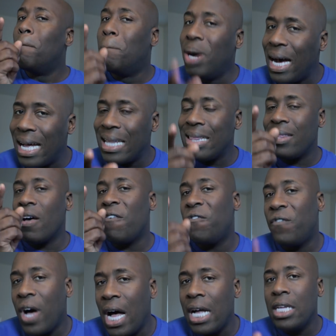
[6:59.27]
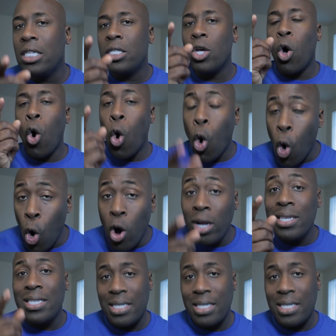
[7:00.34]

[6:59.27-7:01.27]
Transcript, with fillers: But the funds on